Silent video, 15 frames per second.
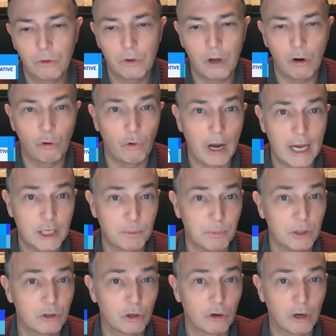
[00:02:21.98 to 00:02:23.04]

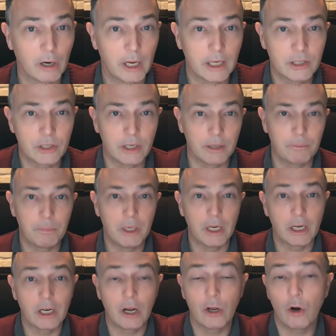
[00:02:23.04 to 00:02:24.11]
harassment, against it
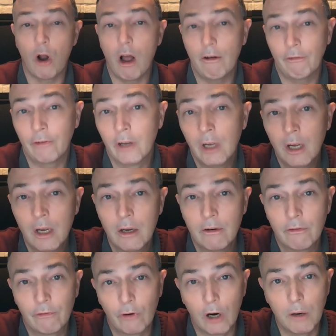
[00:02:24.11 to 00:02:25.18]
being cut off
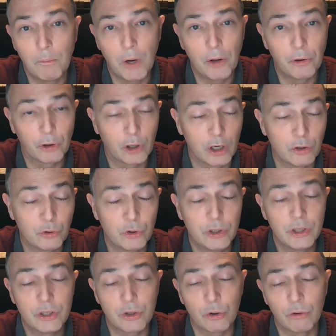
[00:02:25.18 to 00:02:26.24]
from other
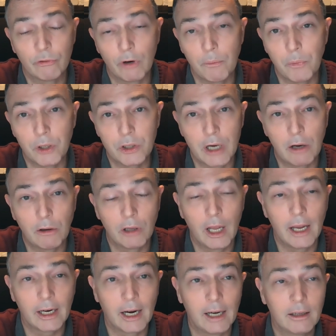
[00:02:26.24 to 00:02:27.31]
countries or from its
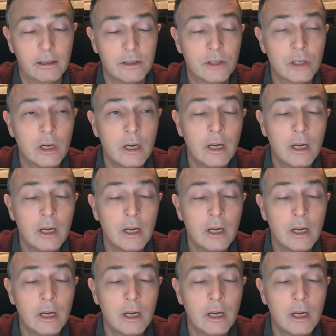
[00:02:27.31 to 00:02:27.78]
outlying islands.